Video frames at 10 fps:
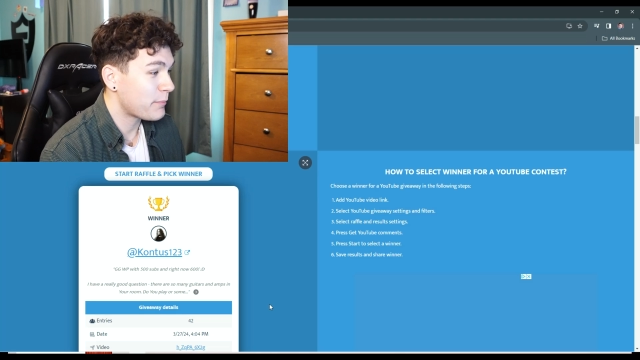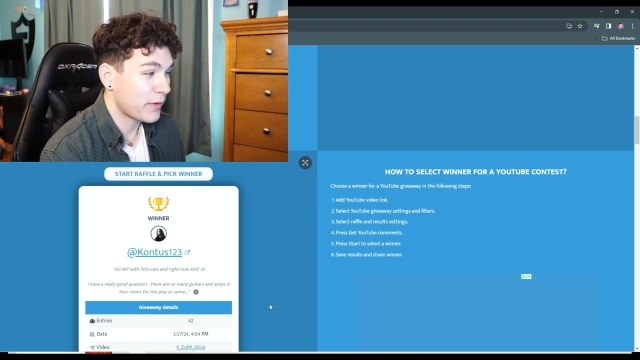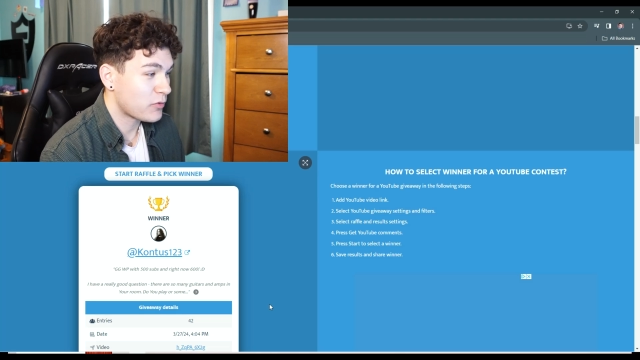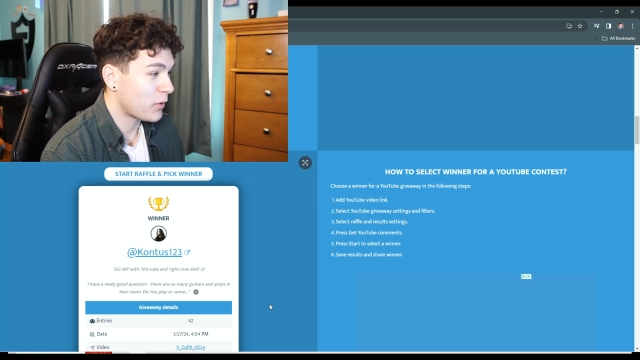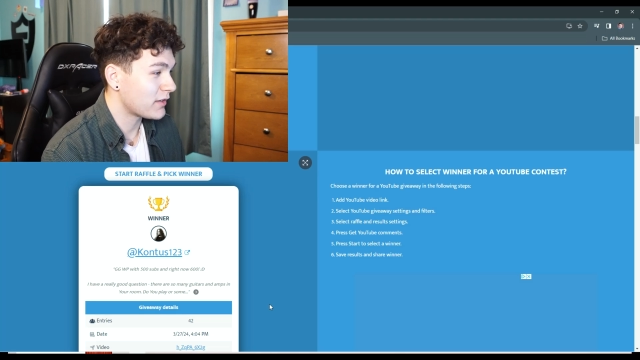But
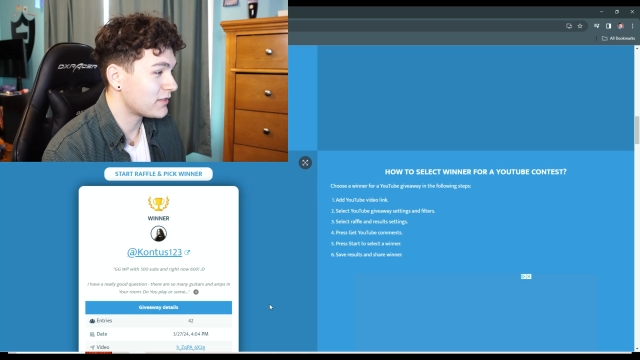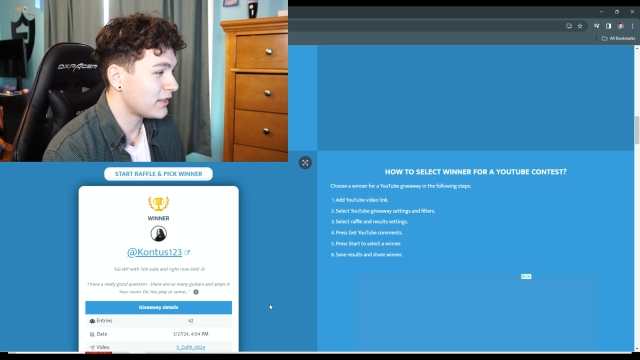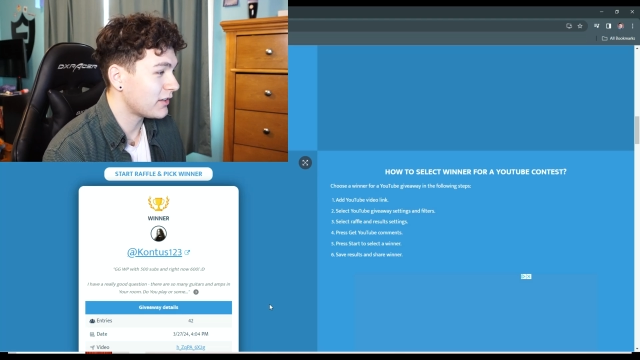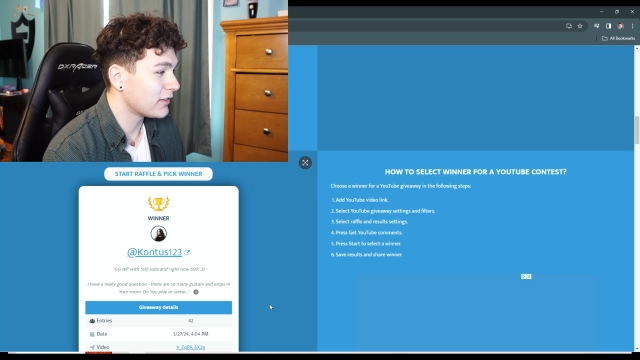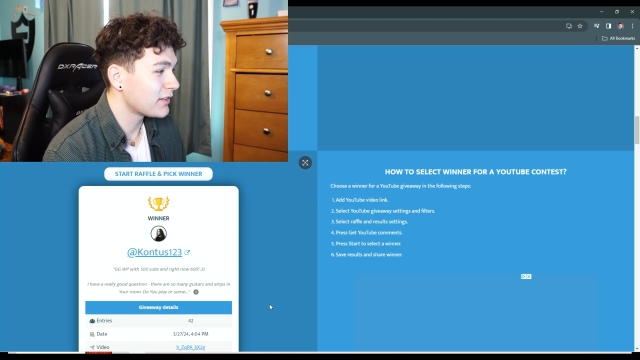if you want it
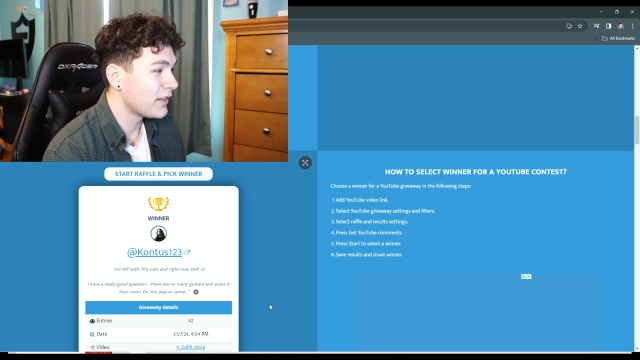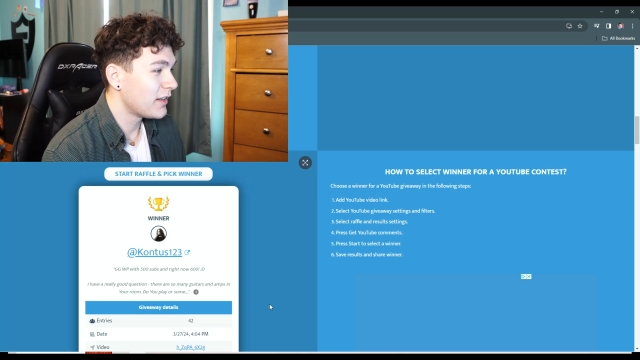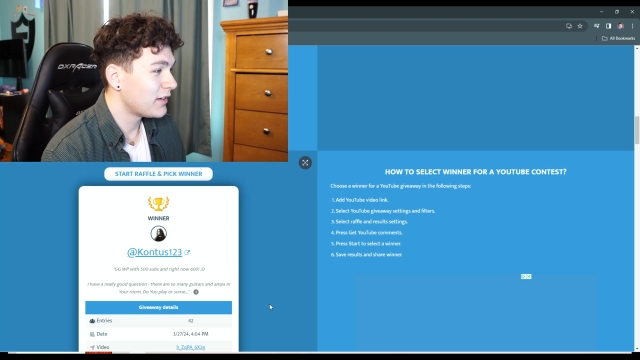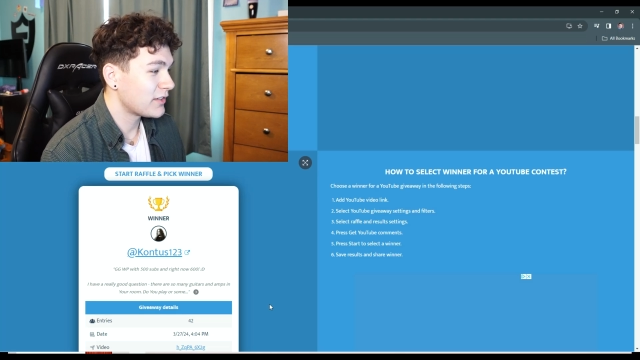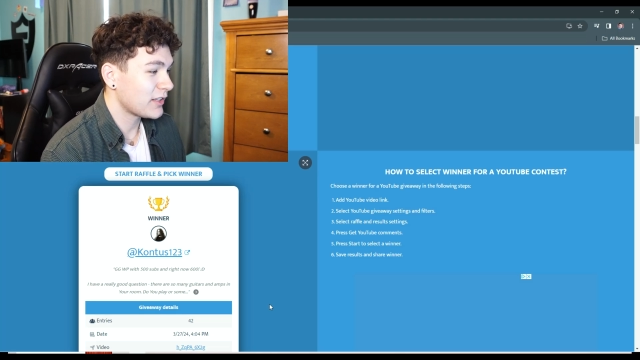sealed,
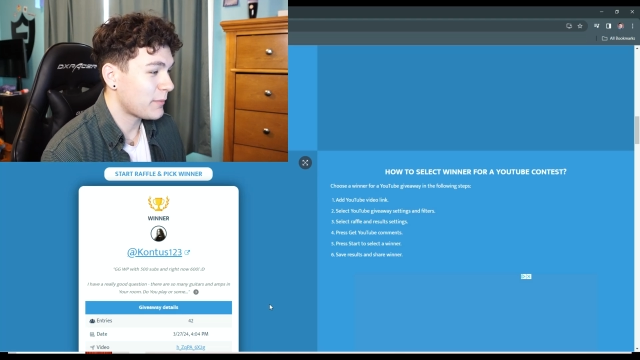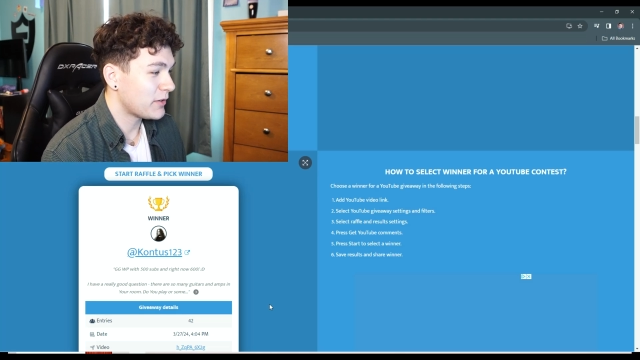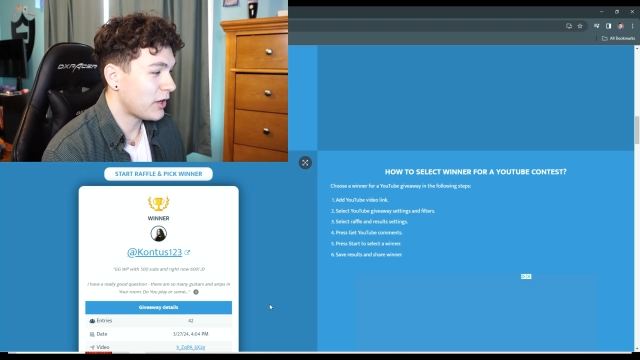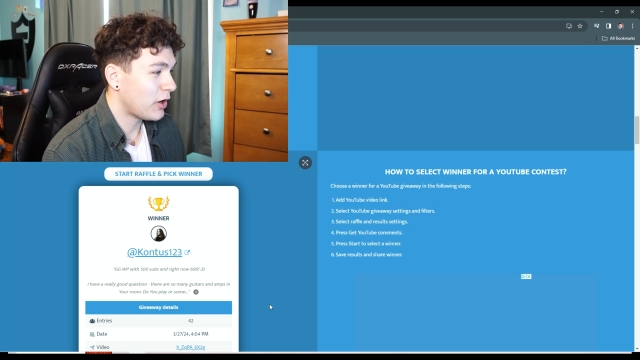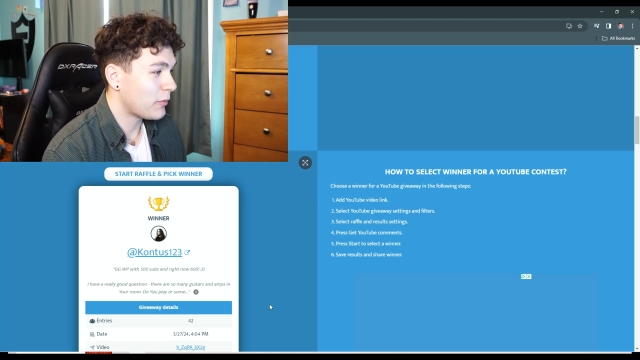just let me
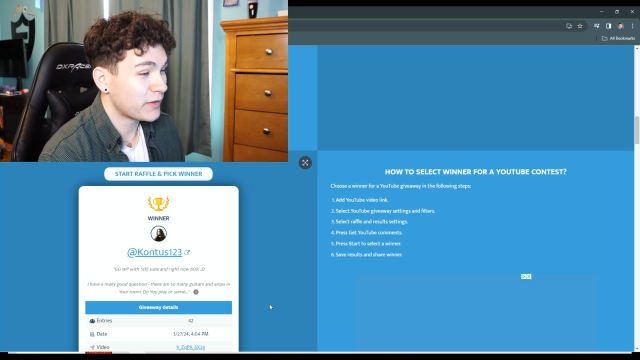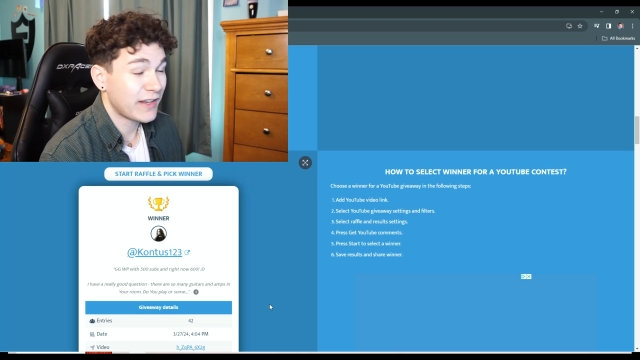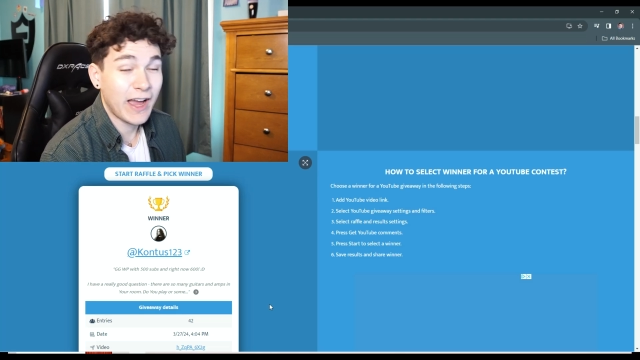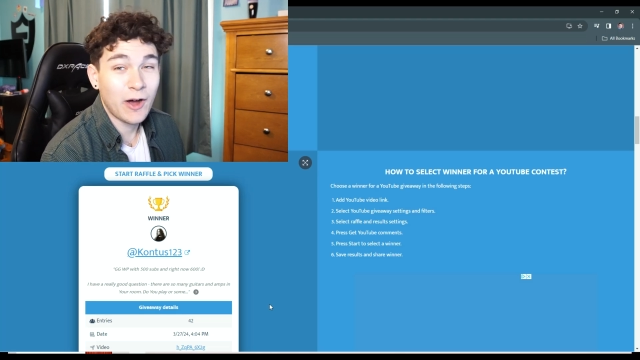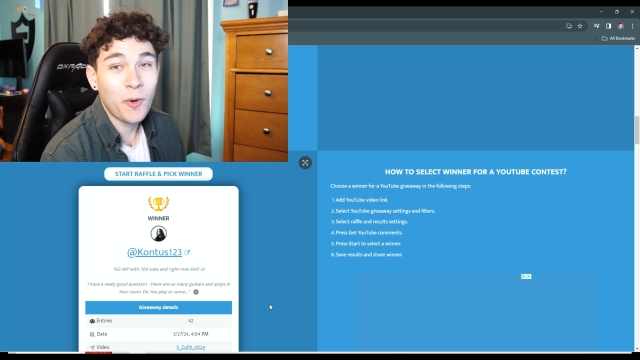know. But
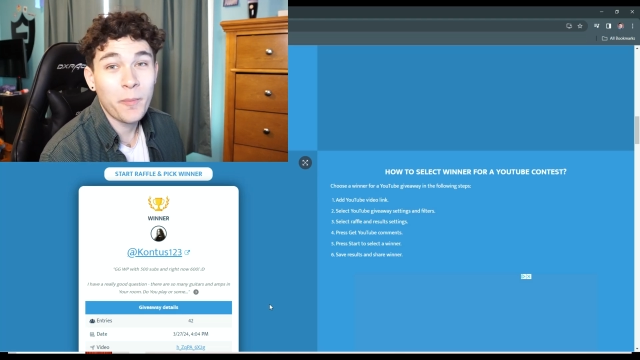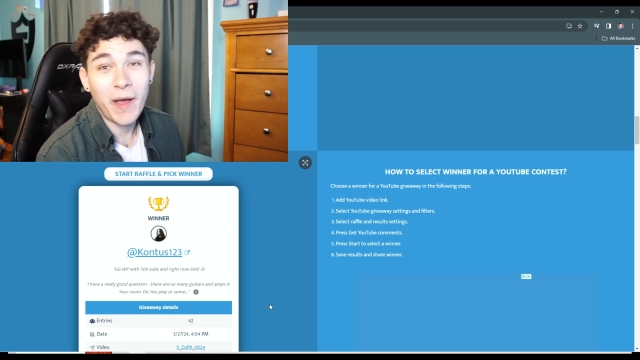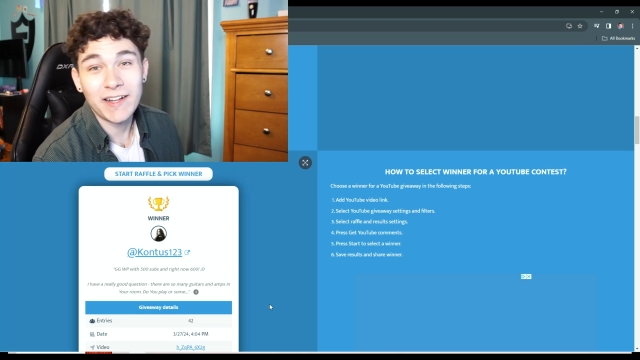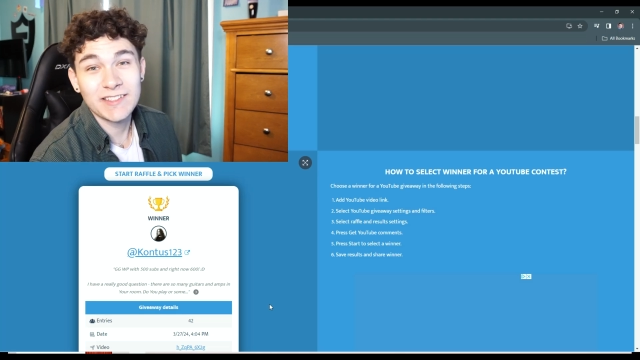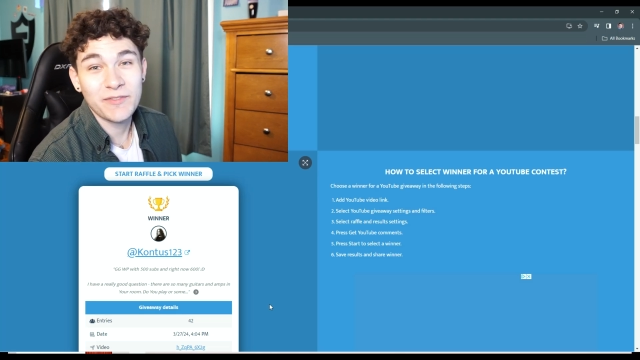now,
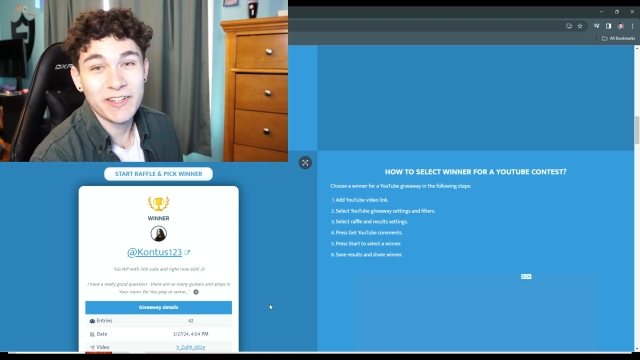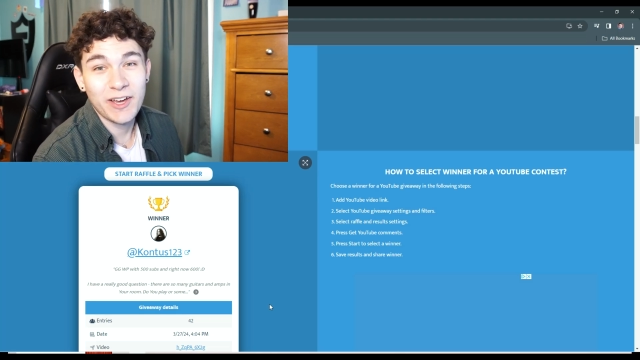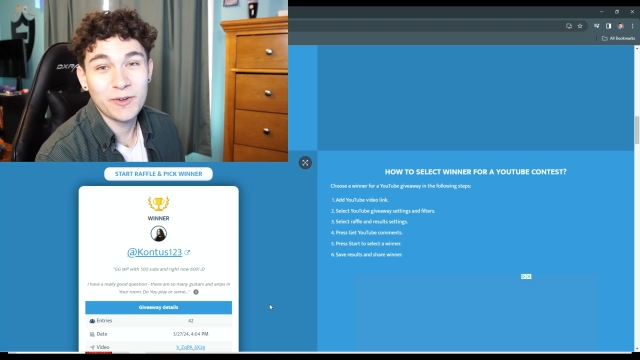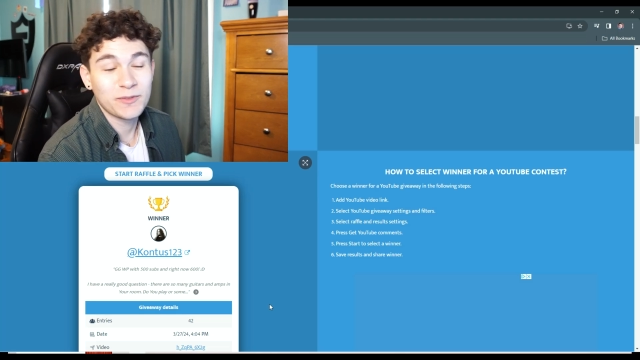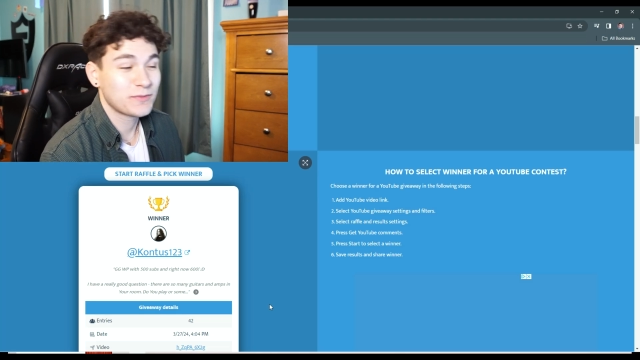back to the video.